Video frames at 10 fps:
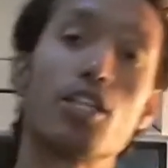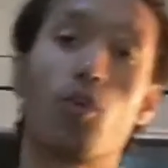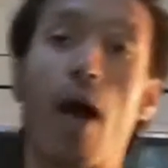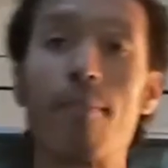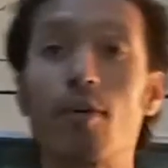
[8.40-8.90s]

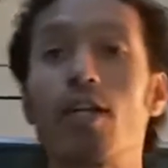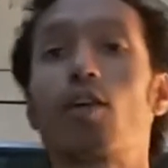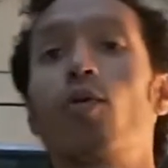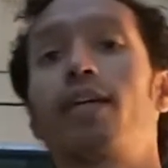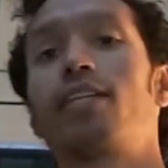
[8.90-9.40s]
So I'm gonna
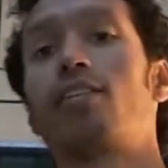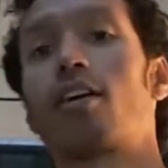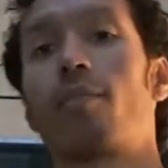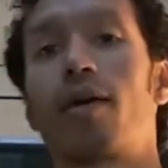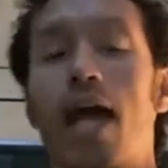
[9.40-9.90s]
quickly
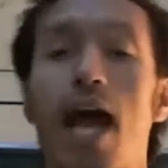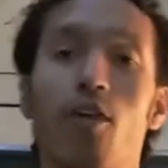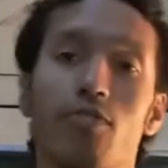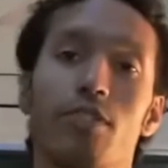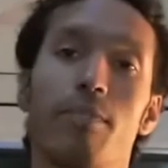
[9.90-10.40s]
talk about
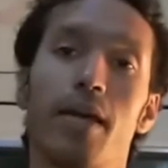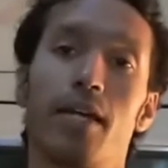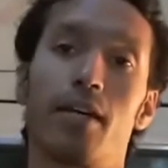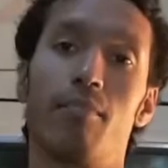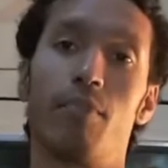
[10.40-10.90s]
how to
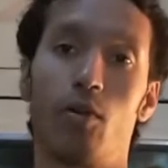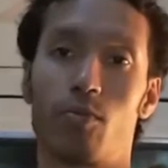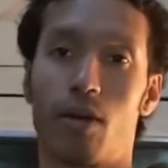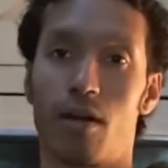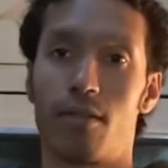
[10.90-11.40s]
make bone
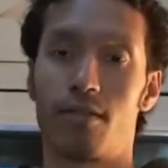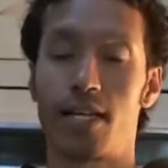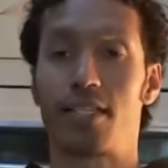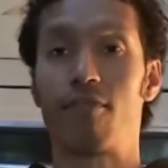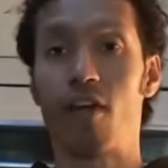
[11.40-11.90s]
broth. It's
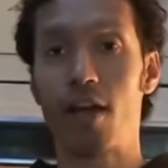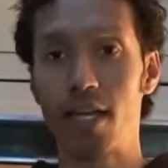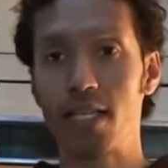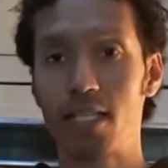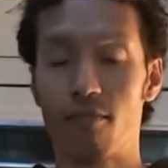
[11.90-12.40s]
actually very
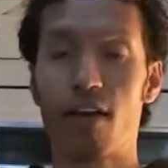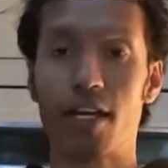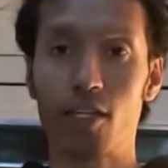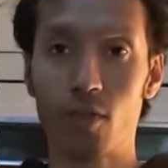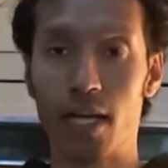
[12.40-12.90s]
easy. If I
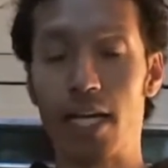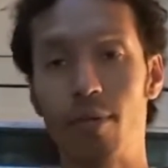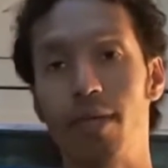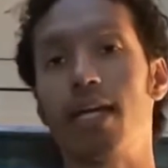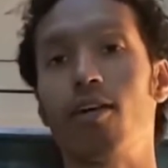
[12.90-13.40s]
could do it,
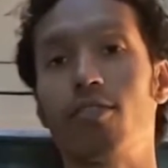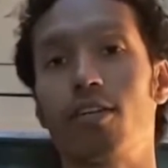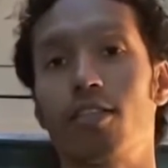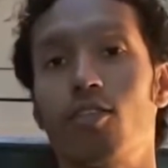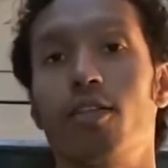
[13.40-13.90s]
anybody out there
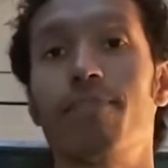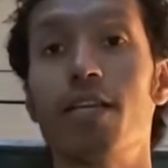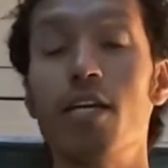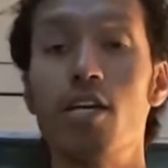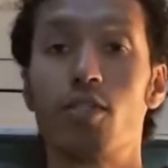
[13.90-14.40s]
could do it.
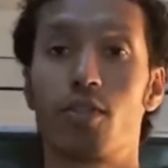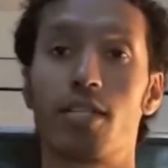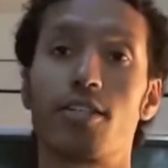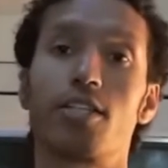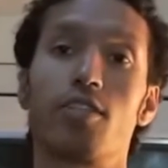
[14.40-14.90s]
So
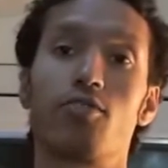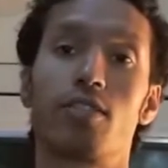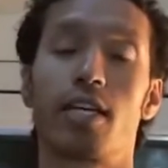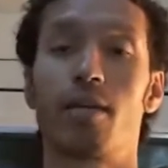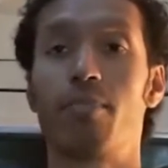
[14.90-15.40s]
essentially you
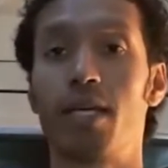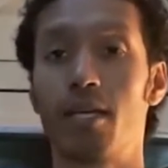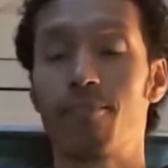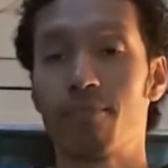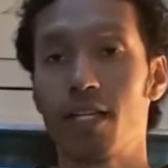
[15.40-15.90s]
just get a
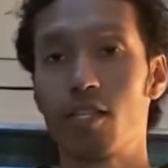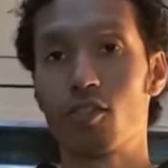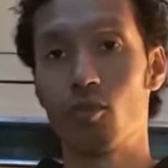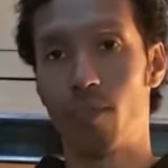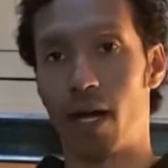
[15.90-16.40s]
big
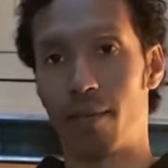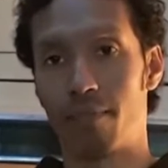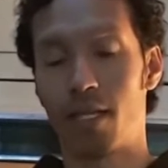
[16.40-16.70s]
soup pot